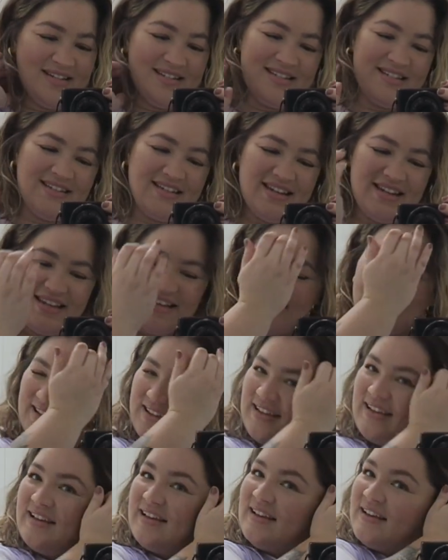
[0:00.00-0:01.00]
recently
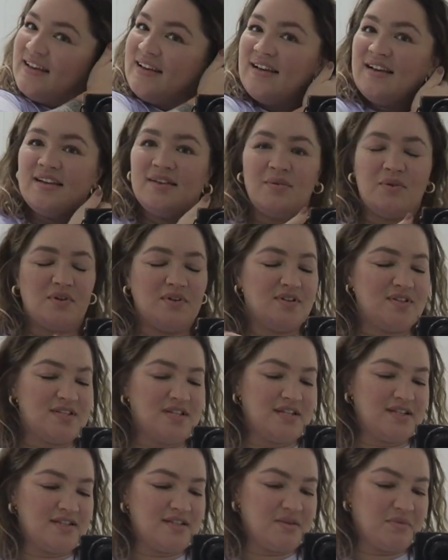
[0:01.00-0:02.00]
well,
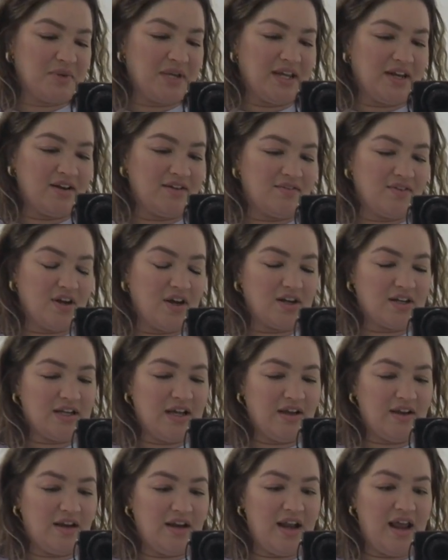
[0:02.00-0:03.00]
since the beginning of
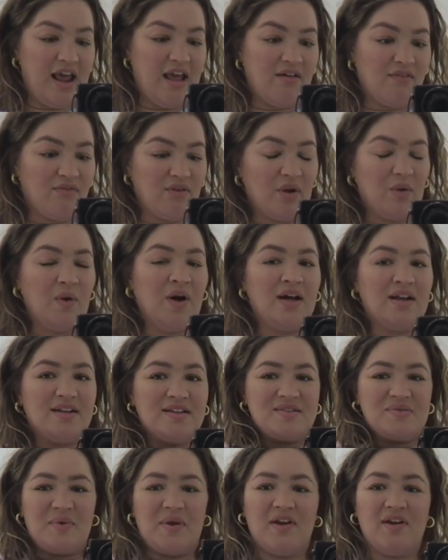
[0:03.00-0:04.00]
lockdown, and everyone
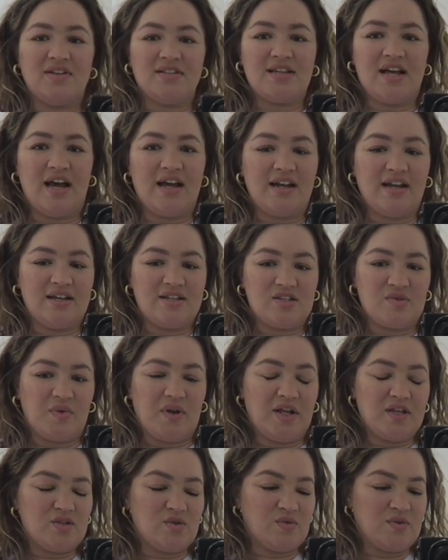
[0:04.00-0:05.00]
is wearing tie dye. So
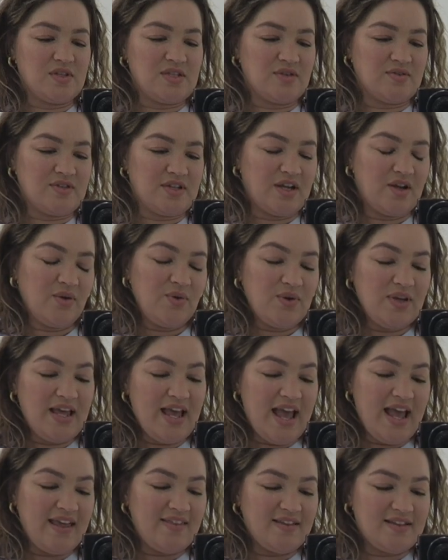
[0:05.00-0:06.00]
when I saw this, I was like, oh,
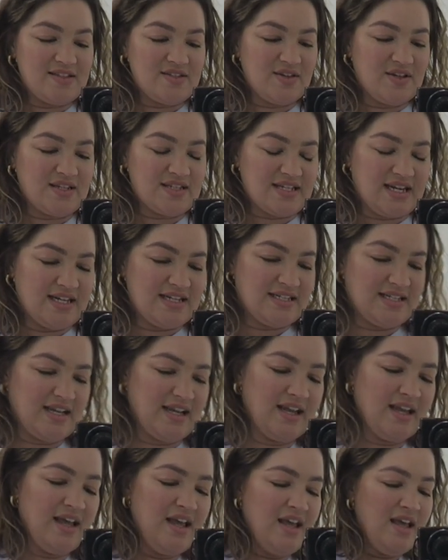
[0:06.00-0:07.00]
yay, that's so
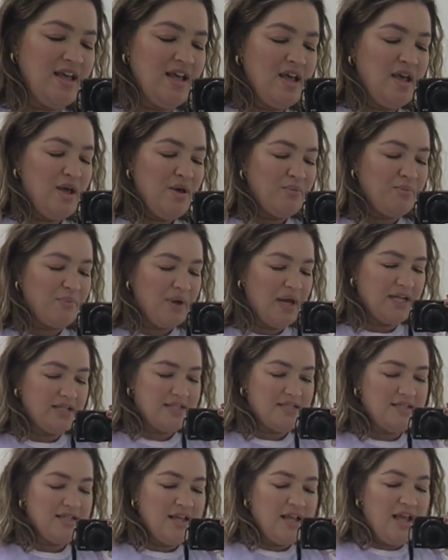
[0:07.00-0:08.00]
exciting.
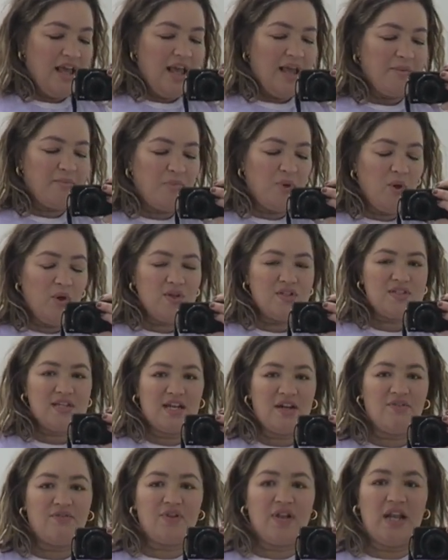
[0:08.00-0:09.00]
But in person,
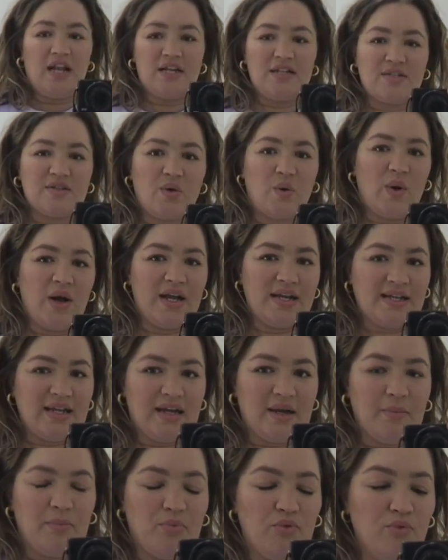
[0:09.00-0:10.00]
I feel like it's quite
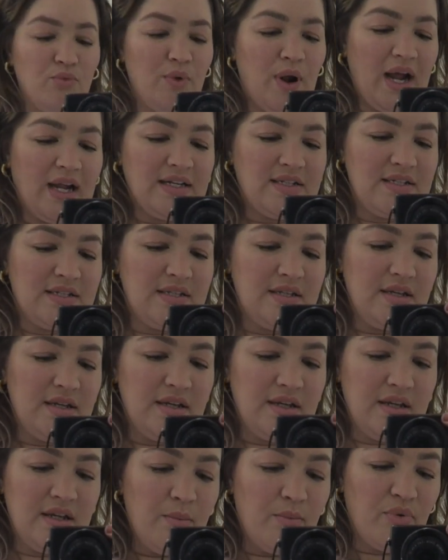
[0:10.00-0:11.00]
like a bright
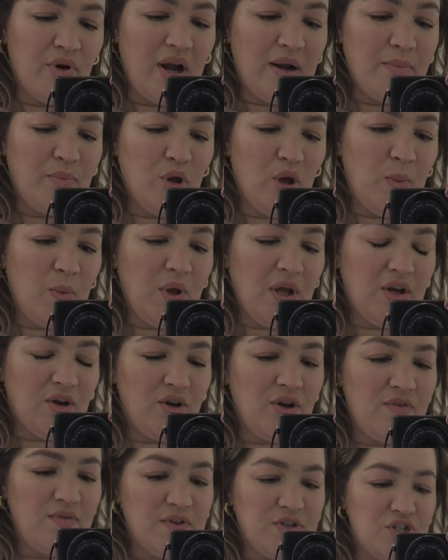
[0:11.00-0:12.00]
bright purple. I
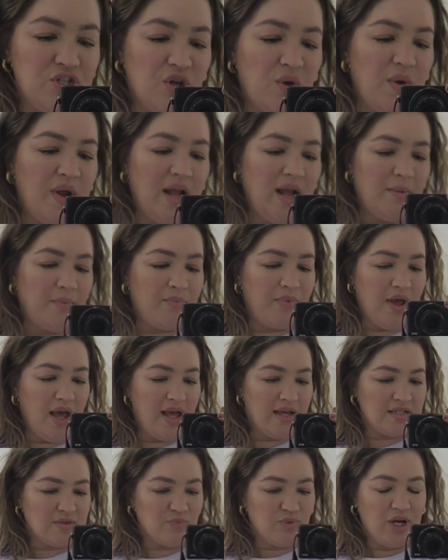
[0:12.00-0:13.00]
don't know if it's showing up
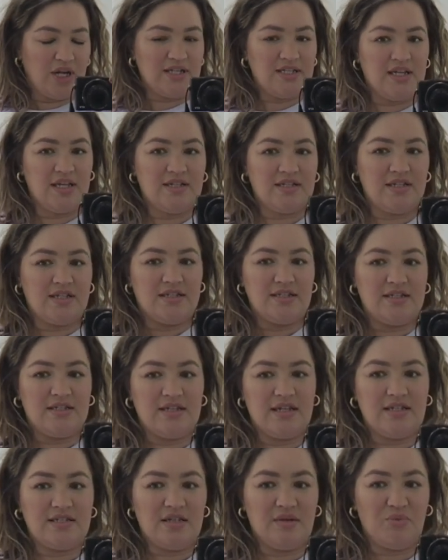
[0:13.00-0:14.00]
as bright as it
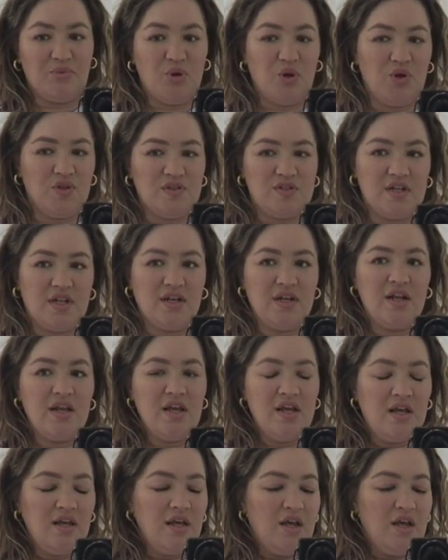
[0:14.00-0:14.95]
does in person,